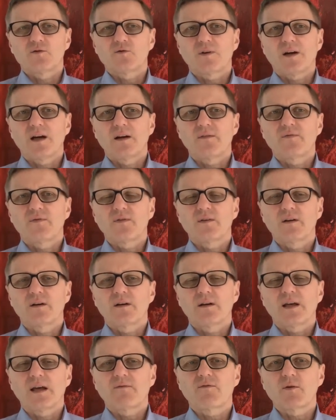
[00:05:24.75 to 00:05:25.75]
drive
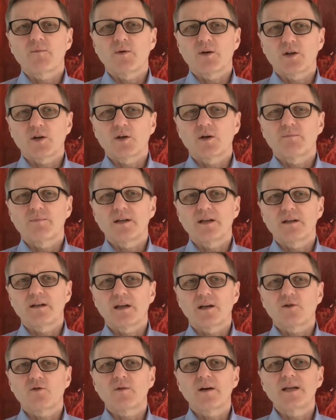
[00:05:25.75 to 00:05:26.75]
uh, everybody
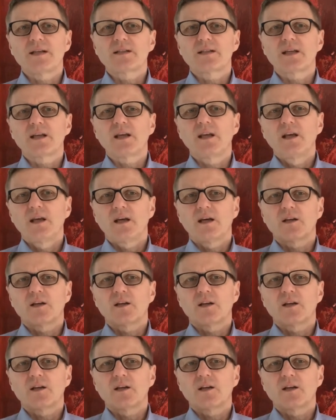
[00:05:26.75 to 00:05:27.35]
completely crazy.